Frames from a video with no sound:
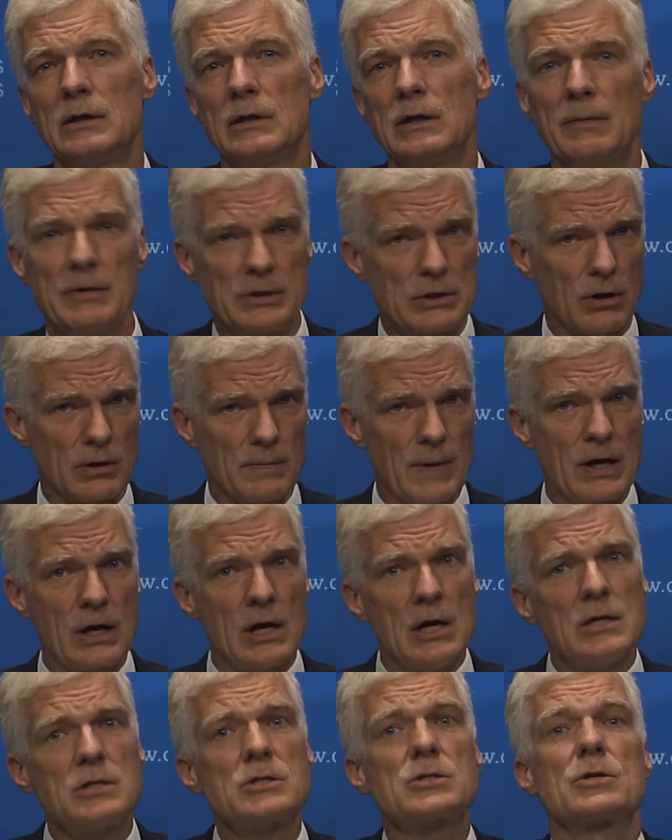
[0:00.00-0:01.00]
We talk about
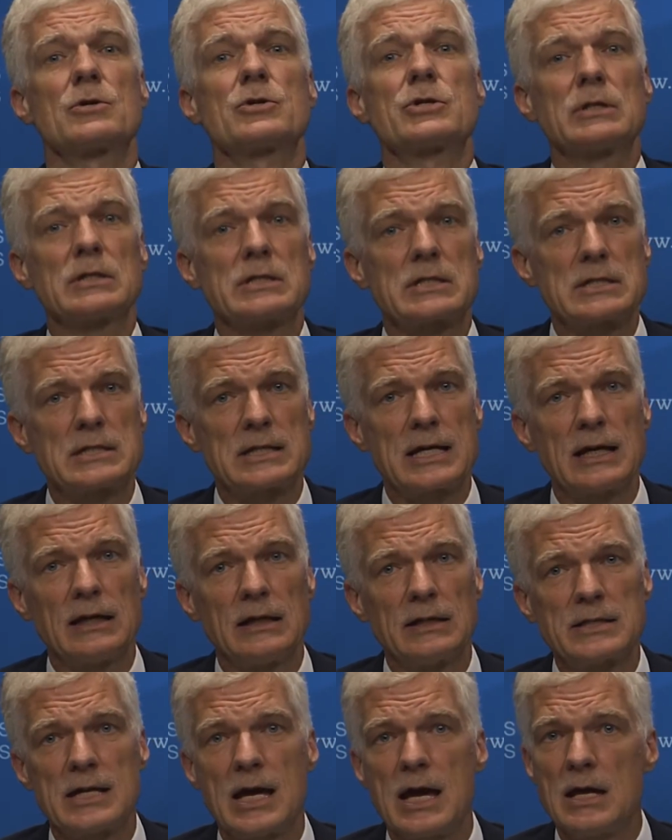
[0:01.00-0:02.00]
social
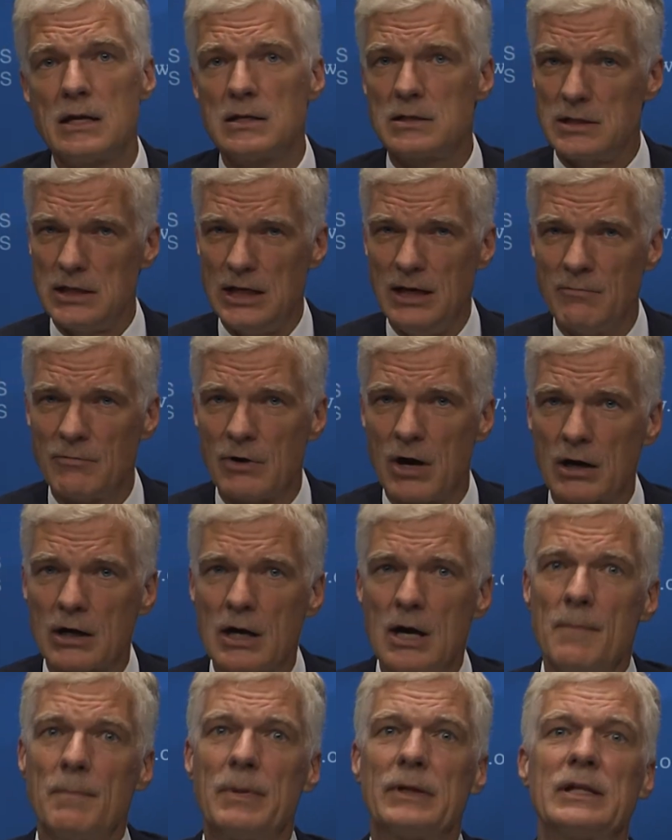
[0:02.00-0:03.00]
skills and teamwork,
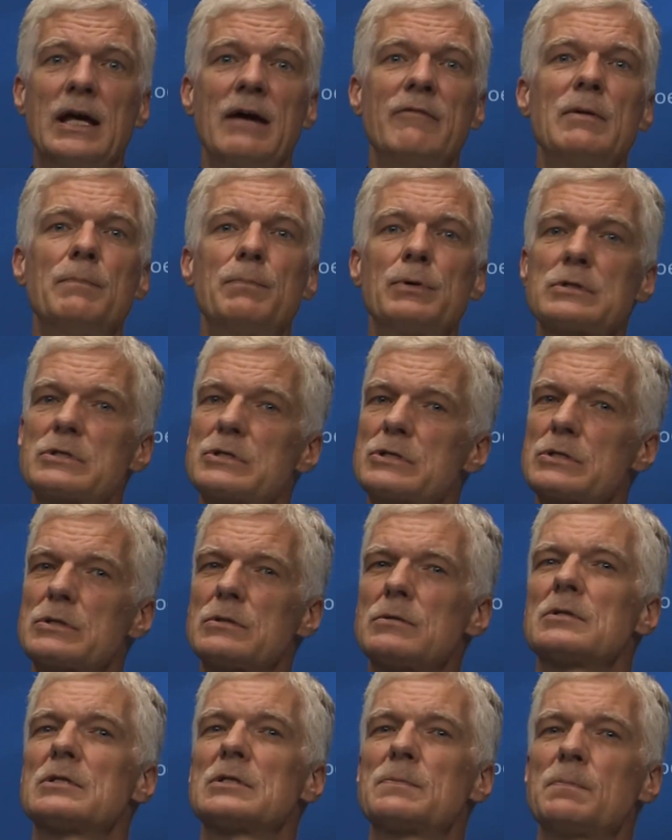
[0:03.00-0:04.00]
but then we put students